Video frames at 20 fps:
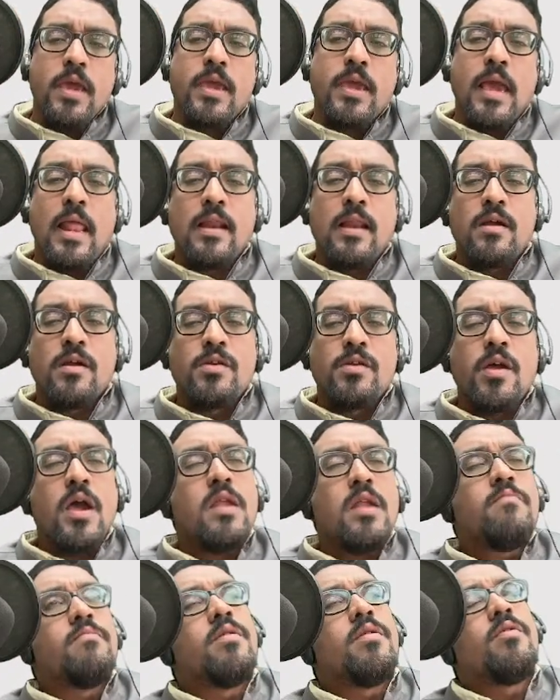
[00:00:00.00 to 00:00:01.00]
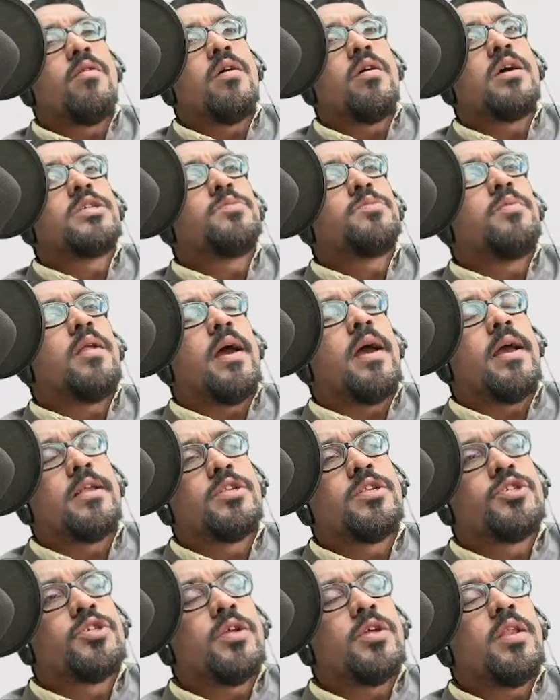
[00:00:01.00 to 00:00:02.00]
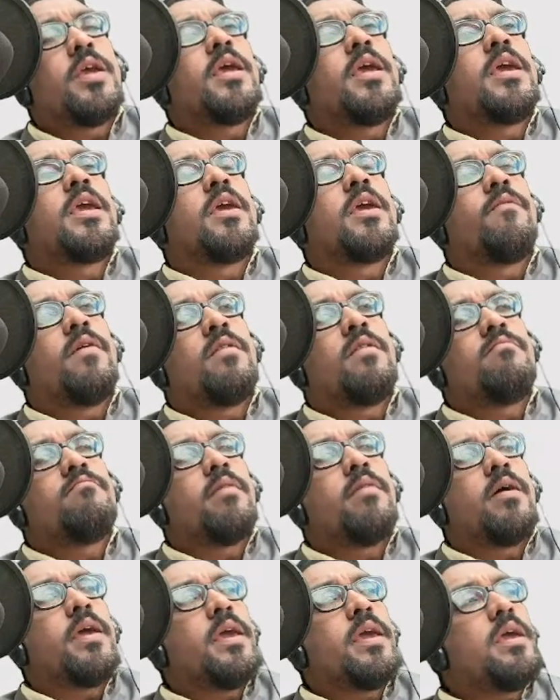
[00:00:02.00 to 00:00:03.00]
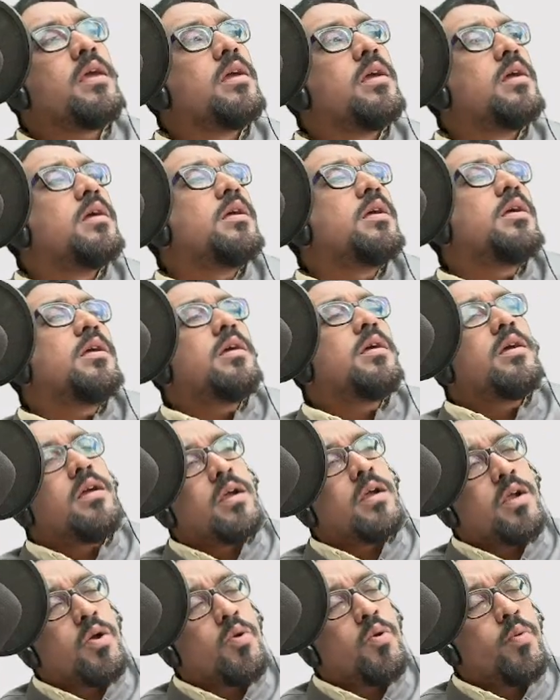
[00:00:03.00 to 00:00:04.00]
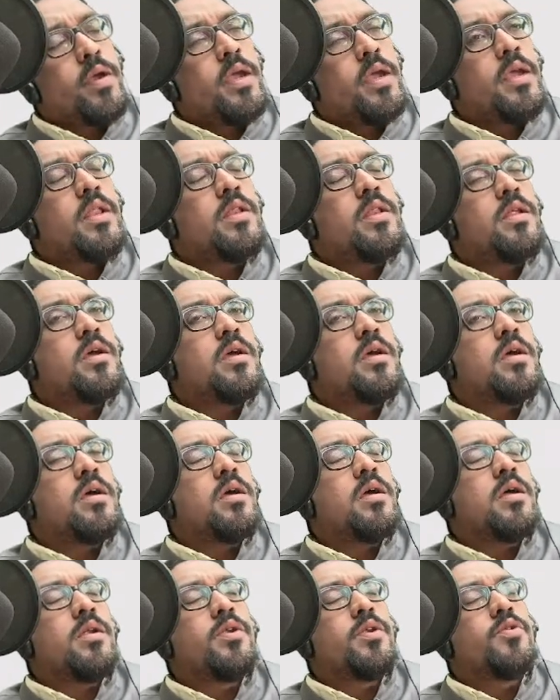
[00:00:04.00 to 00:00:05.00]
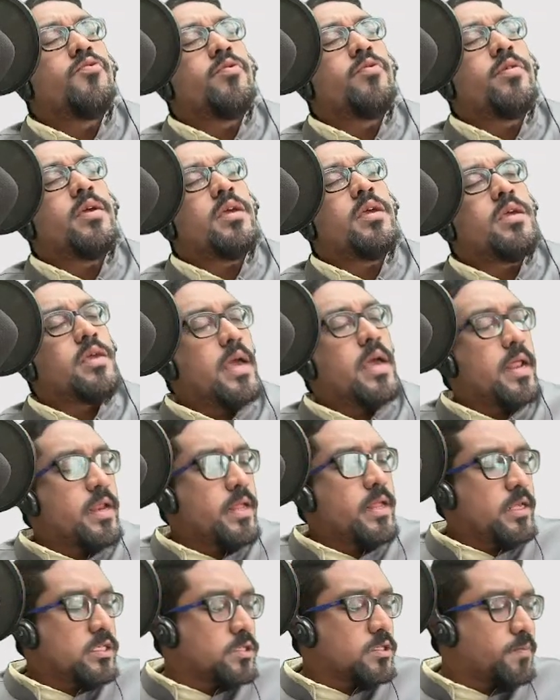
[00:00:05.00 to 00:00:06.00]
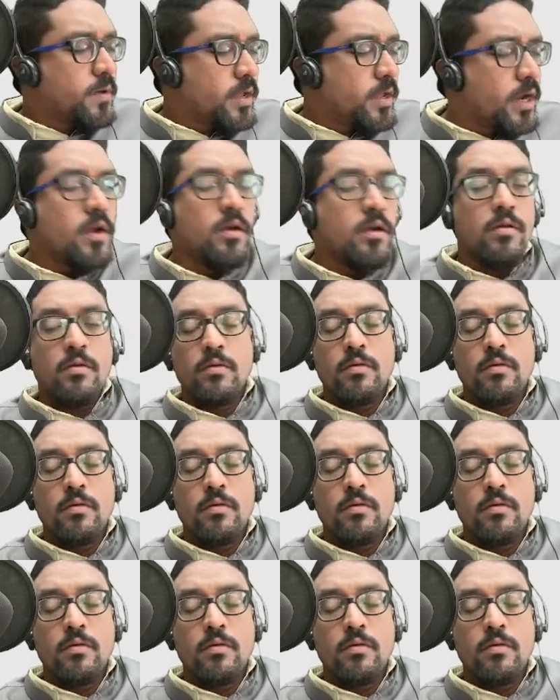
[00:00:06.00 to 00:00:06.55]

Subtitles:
Calcutta, and Madras were actually given by Queen during Canning's period,